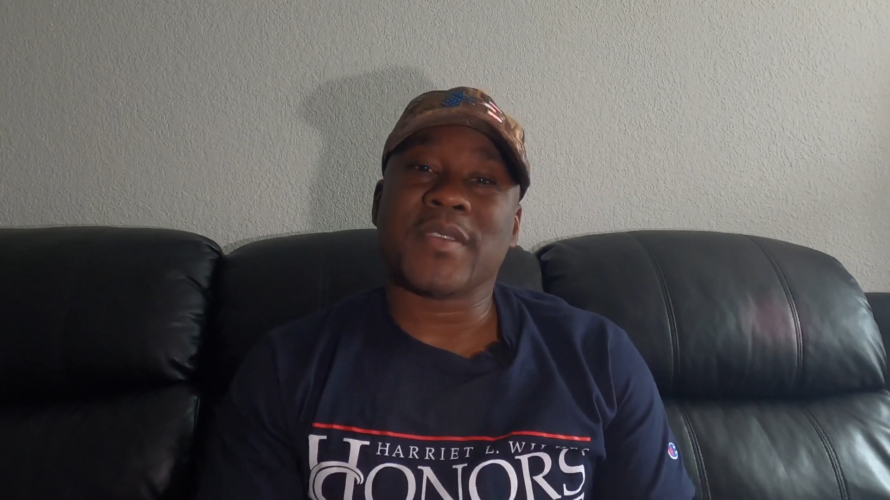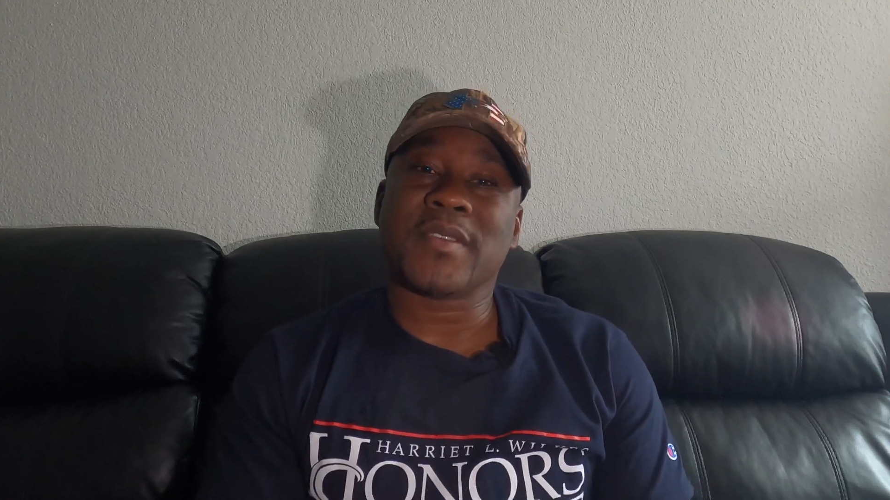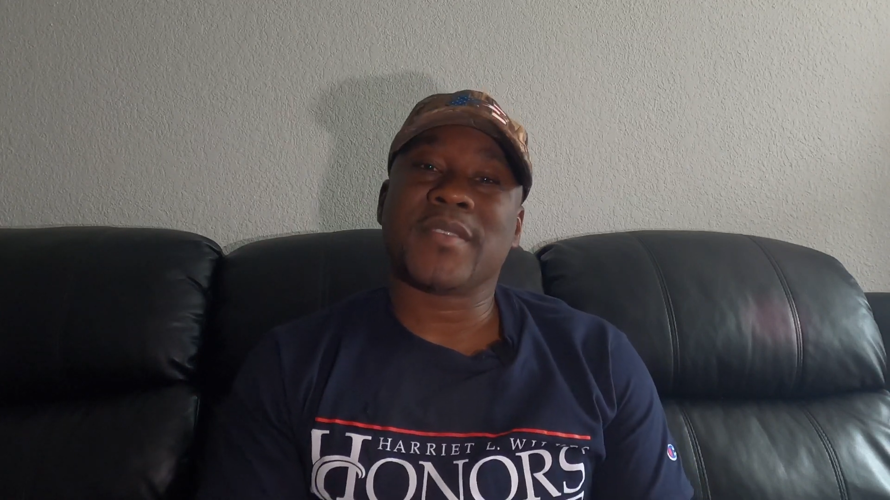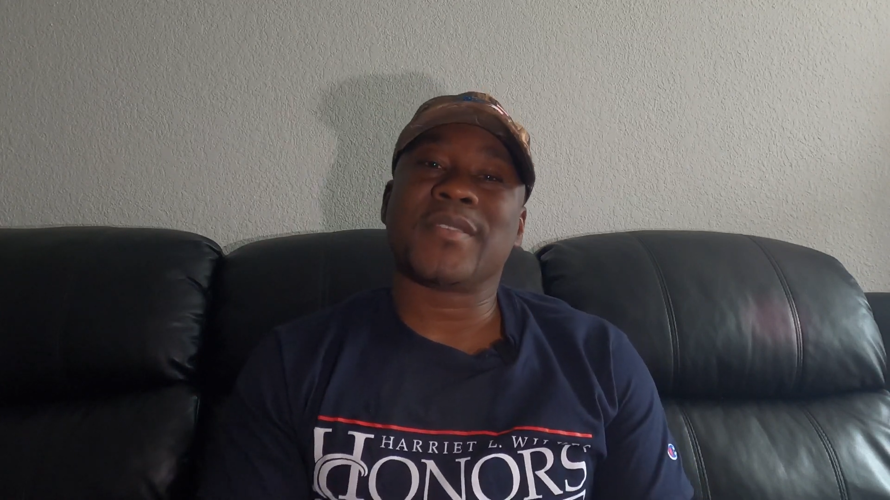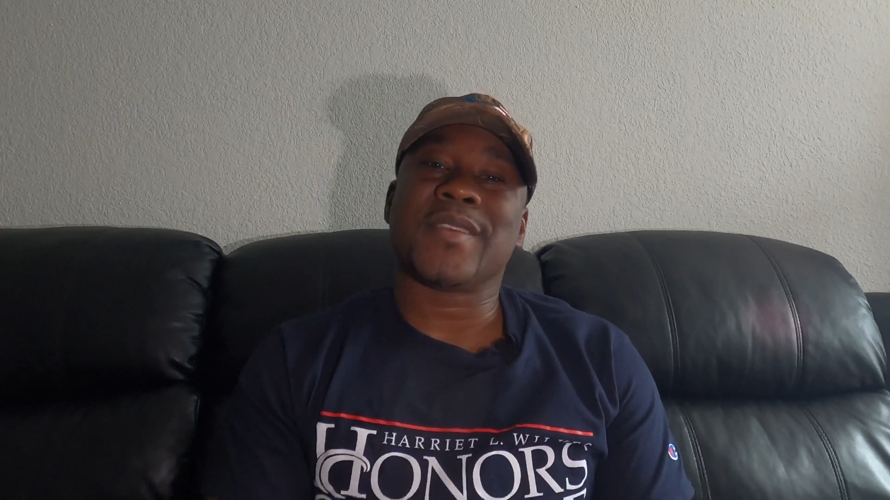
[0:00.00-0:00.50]

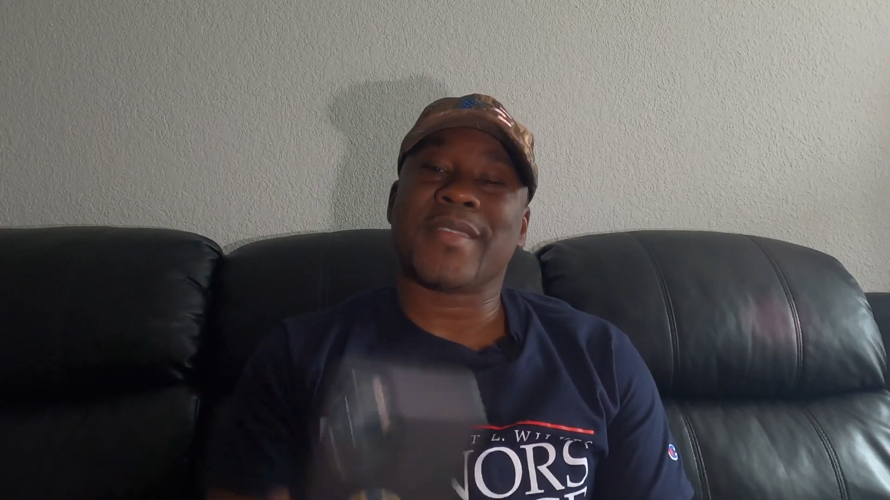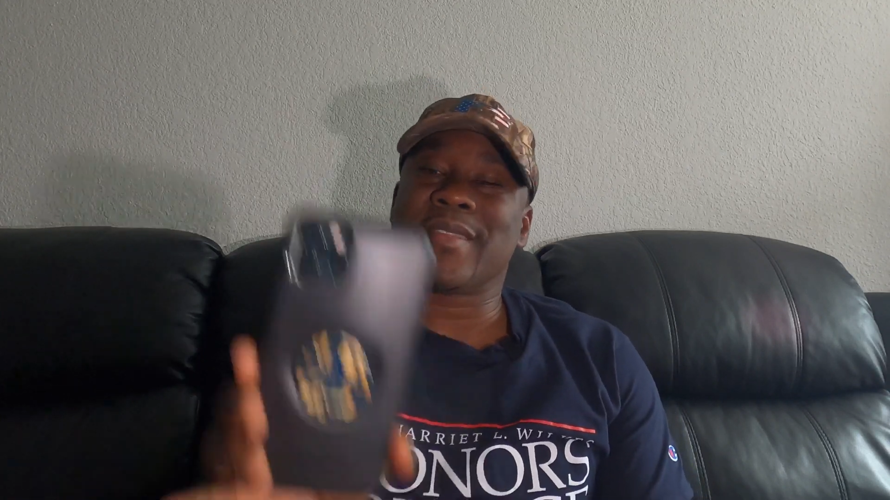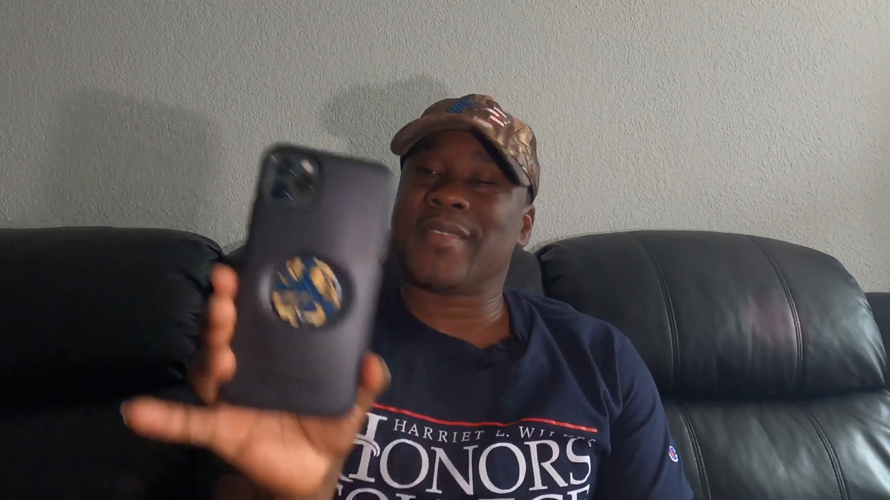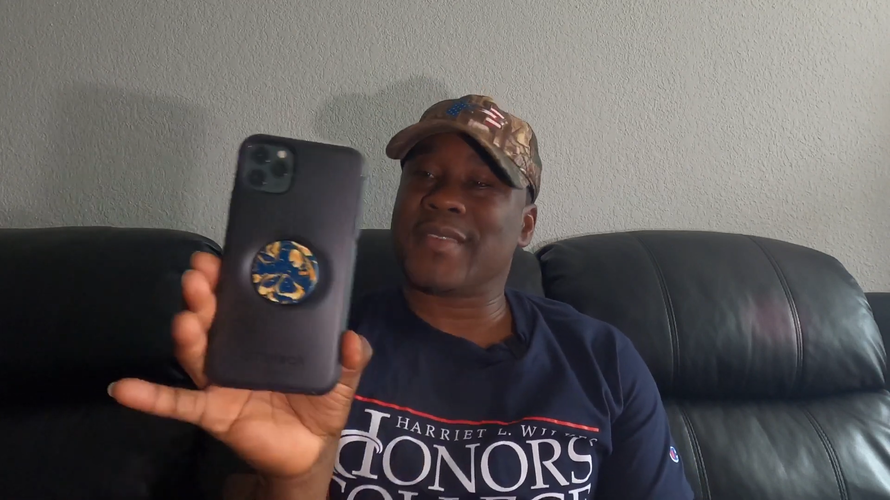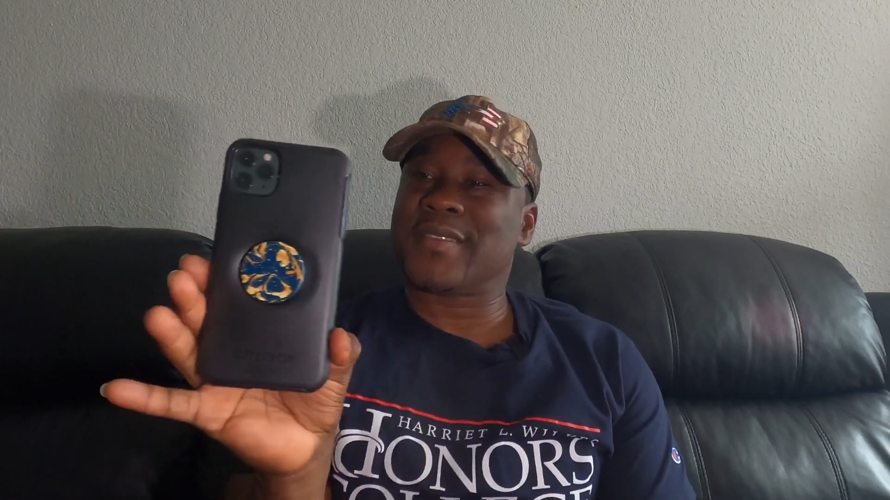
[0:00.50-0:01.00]
is
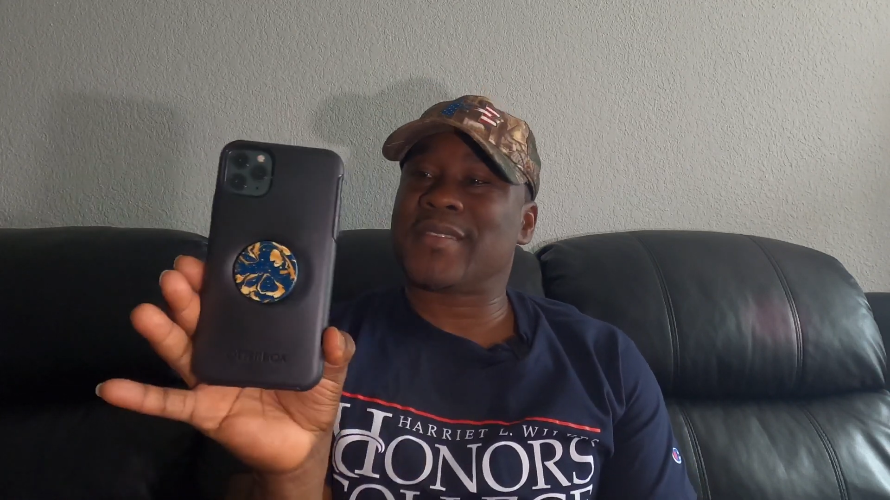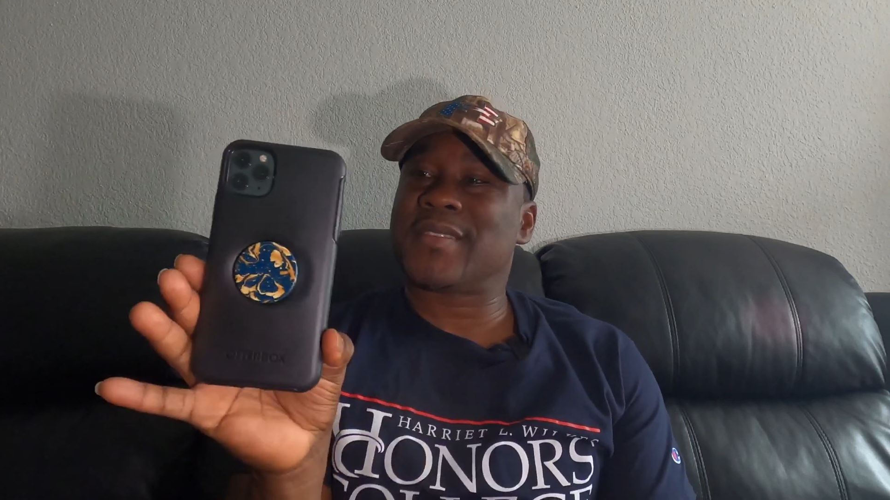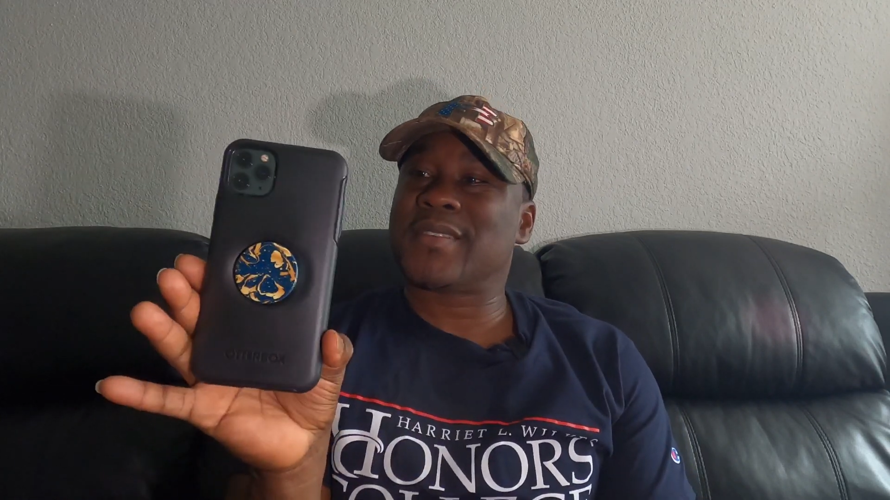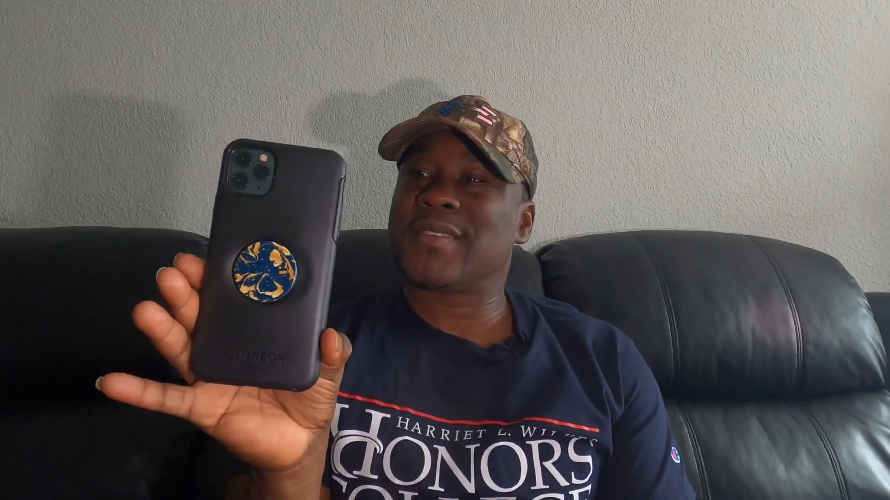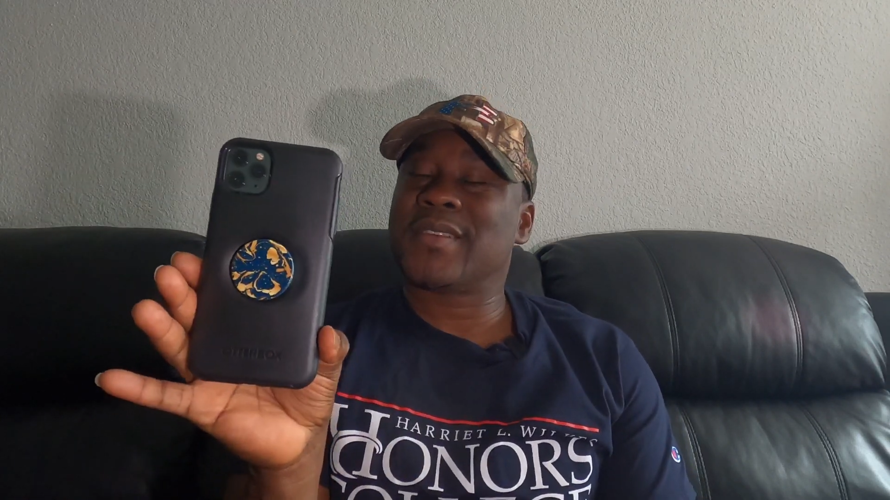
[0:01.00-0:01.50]

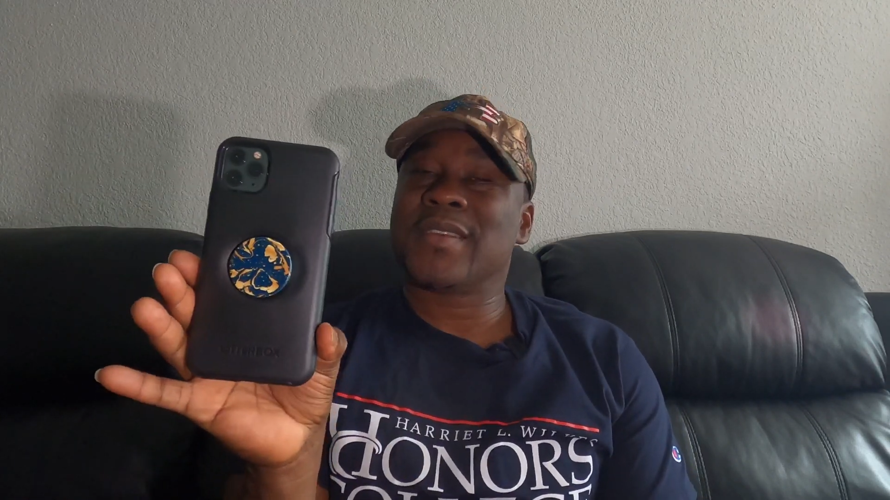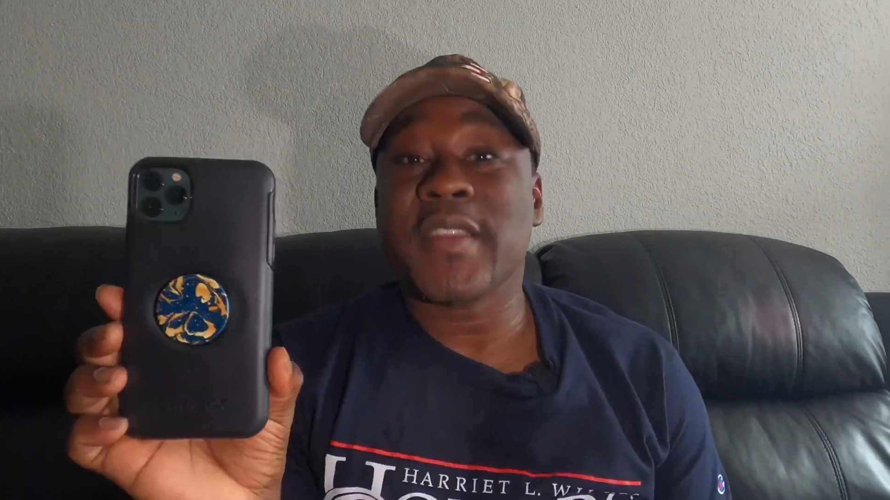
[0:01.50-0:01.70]
this.